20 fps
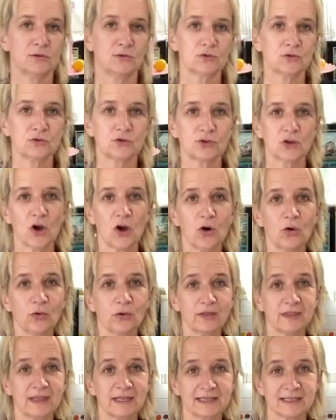So
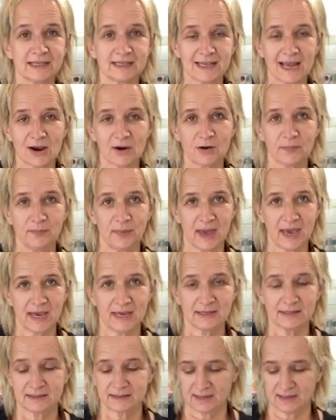this is our base,